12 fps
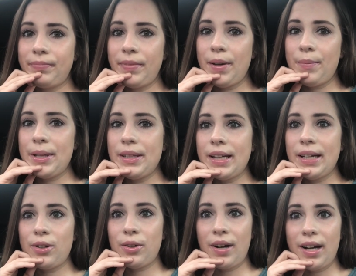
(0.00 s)
I've been like
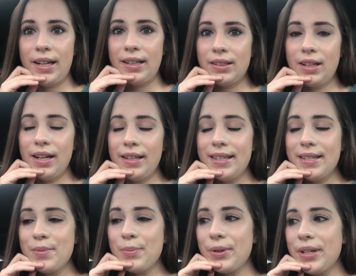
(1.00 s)
crying a lot
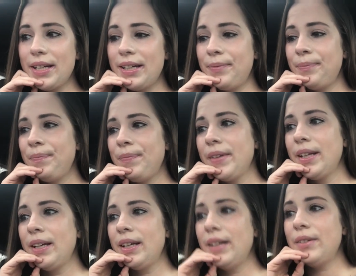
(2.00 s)
this morning.
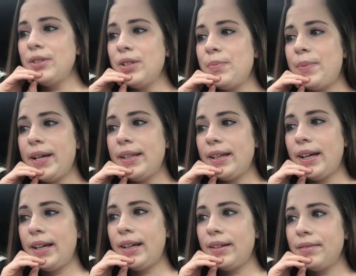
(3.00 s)
I've just been
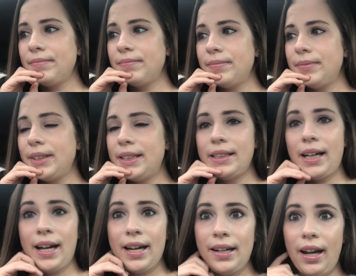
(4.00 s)
like
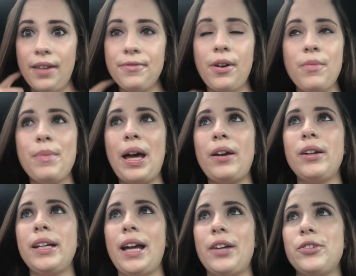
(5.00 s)
sad. I felt better
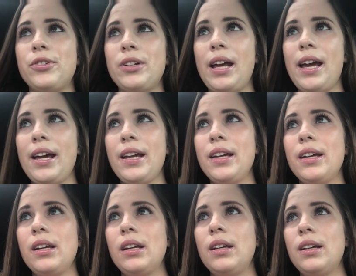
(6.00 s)
yesterday
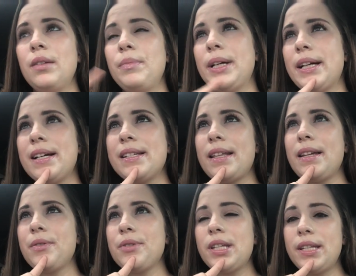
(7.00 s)
because I think
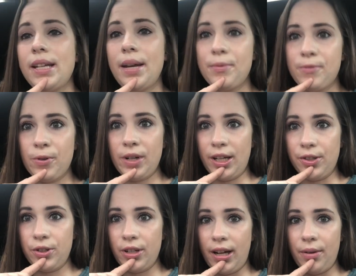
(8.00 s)
it was the day before
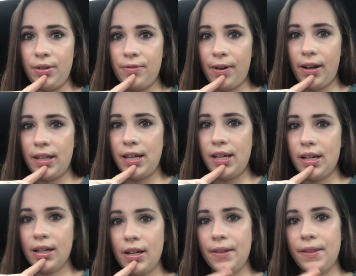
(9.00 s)
yesterday we finally
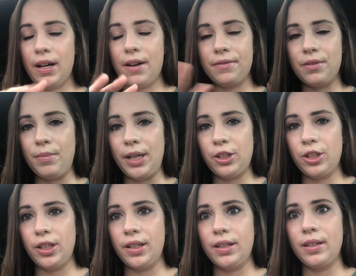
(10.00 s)
got the
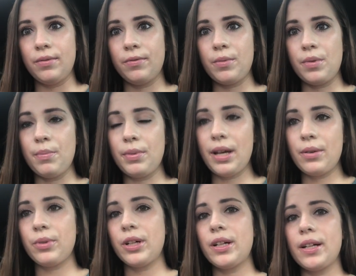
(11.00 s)
confirmation from the blood
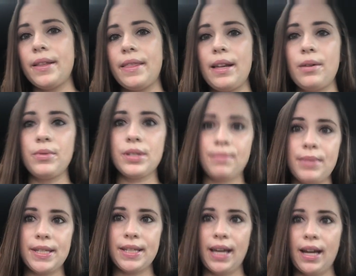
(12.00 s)
work that it was a
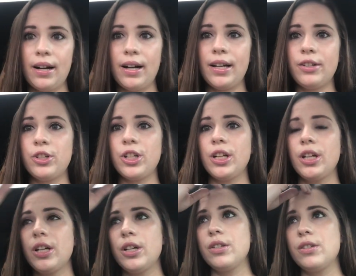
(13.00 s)
miscarriage.
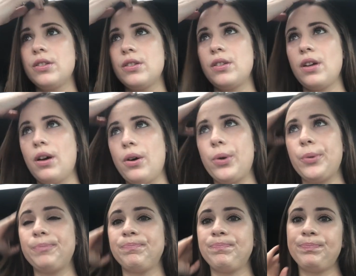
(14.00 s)
So,
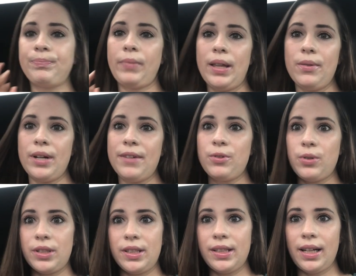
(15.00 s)
by the way, of
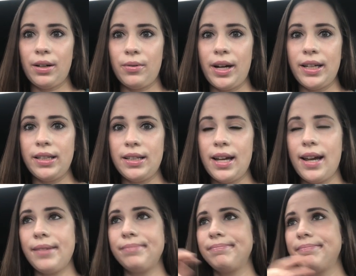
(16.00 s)
course it's like a rainy
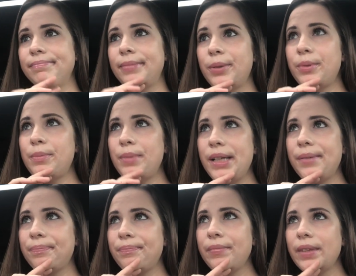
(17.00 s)
day. It would be.
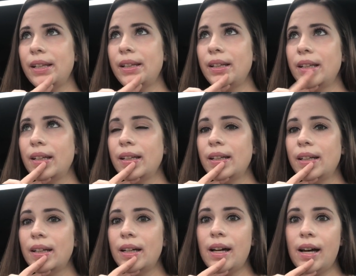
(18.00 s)

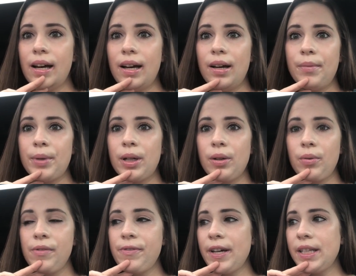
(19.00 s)

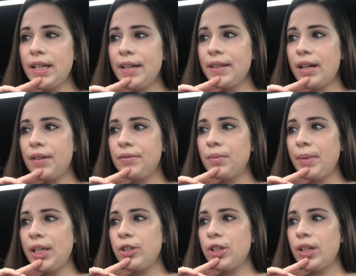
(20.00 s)
We finally got the
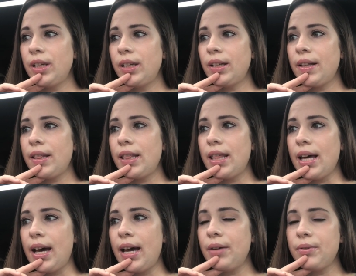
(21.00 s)
confirmation
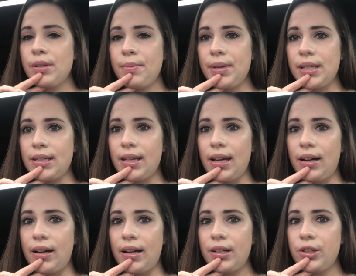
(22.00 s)
that it was a
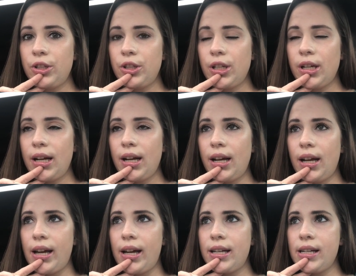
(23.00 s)
miscarriage,
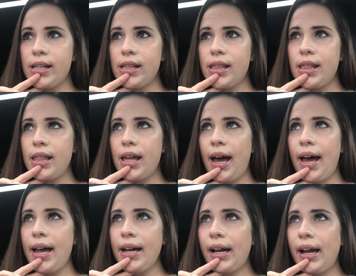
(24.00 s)
and
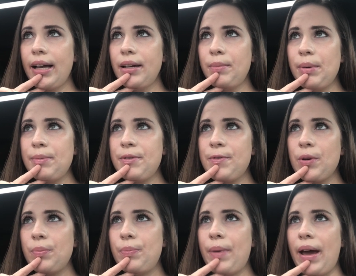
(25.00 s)
that kind of made me
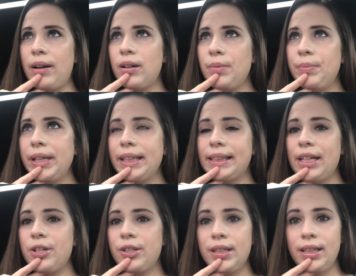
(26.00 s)
feel better because I
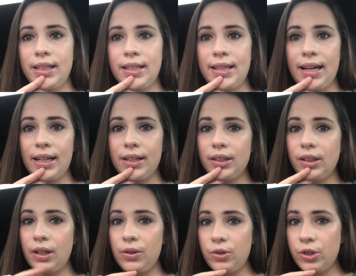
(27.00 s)
just needed that
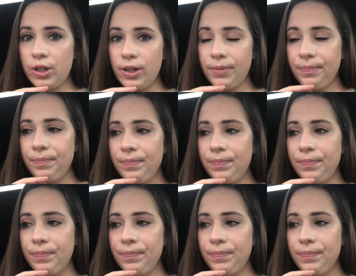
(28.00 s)
closure.